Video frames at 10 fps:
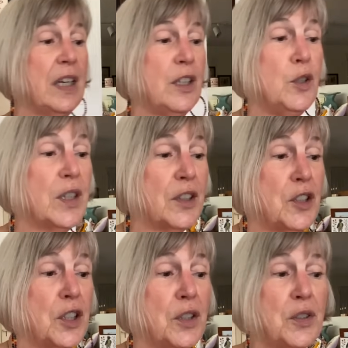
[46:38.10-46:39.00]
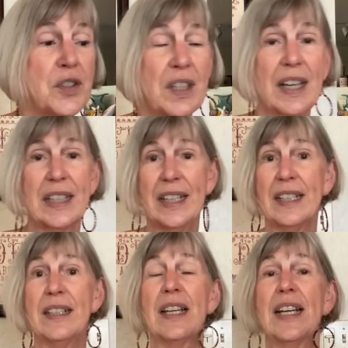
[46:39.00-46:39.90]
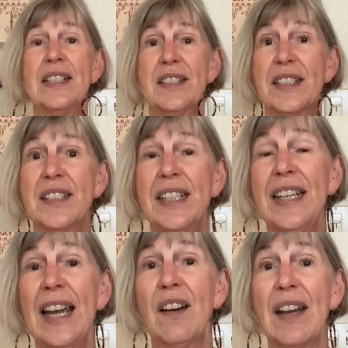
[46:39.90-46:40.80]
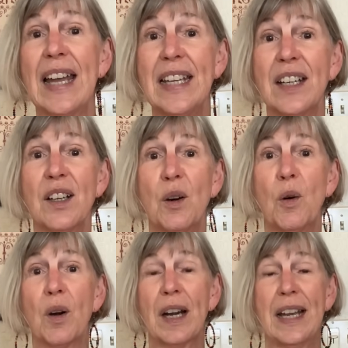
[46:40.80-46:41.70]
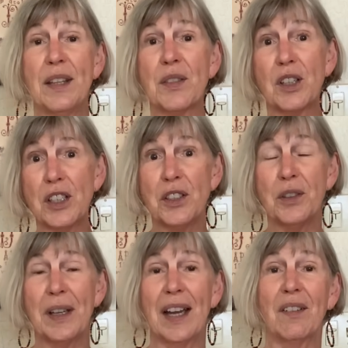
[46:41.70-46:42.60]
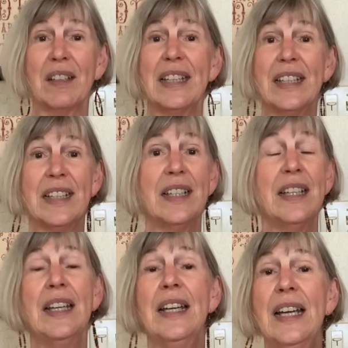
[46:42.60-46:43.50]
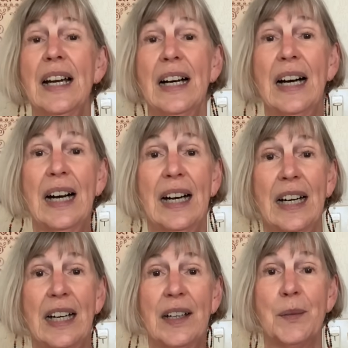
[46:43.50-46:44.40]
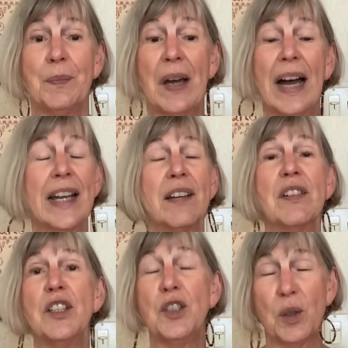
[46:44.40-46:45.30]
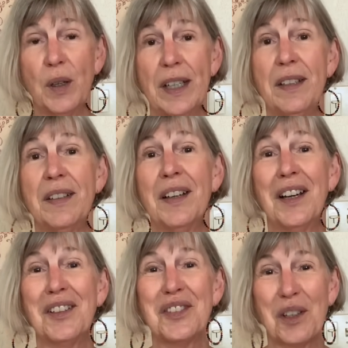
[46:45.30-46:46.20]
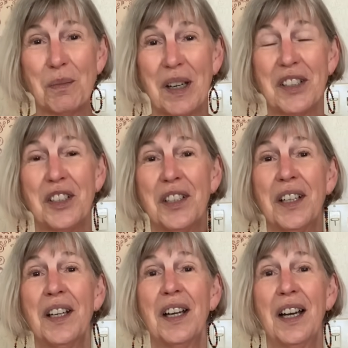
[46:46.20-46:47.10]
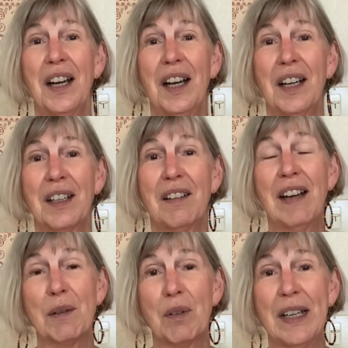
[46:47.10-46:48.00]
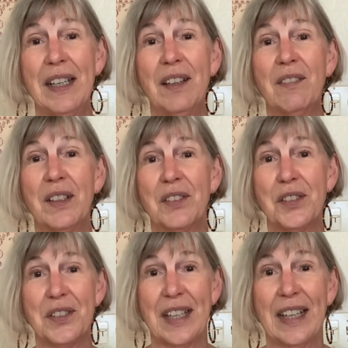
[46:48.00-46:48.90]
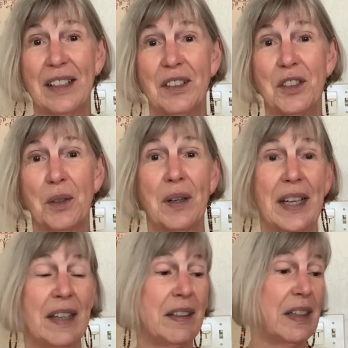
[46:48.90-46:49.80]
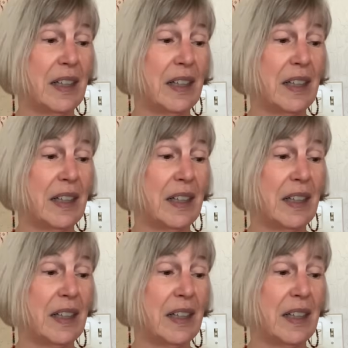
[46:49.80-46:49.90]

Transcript: You can choose, again, a 16 count Aida or a 32 count linen. I have enjoyed so much collaborating with Suzanne and Joanne.